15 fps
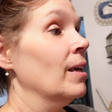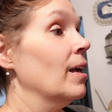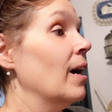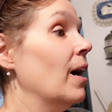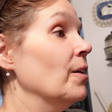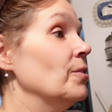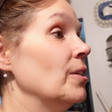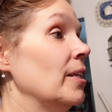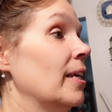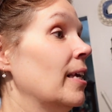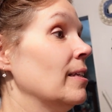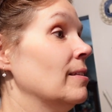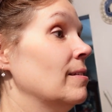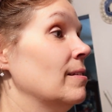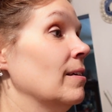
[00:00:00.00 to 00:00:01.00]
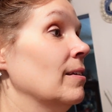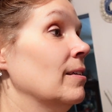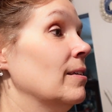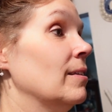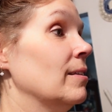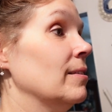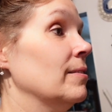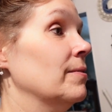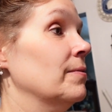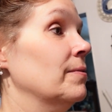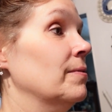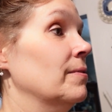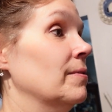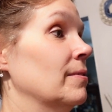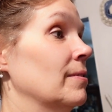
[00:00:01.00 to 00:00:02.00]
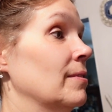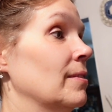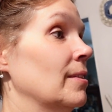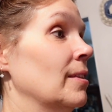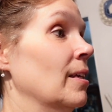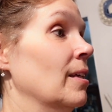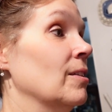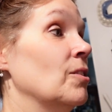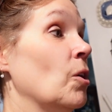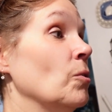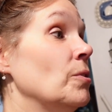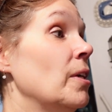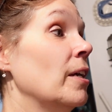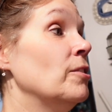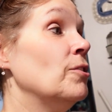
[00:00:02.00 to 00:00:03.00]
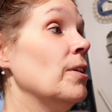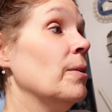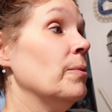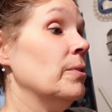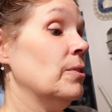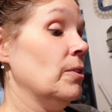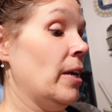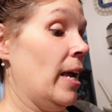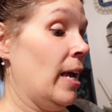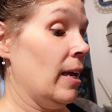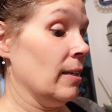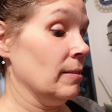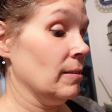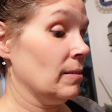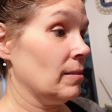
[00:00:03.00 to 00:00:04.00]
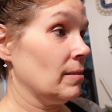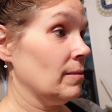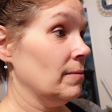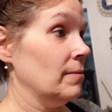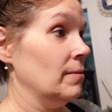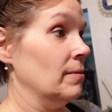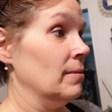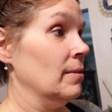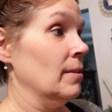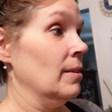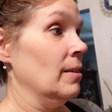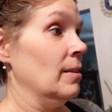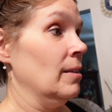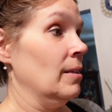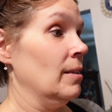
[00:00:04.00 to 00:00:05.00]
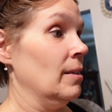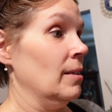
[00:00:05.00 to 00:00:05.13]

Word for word: Oh, did it get stuck? Yeah, it was red. Don't touch that with your hands. I know, woman.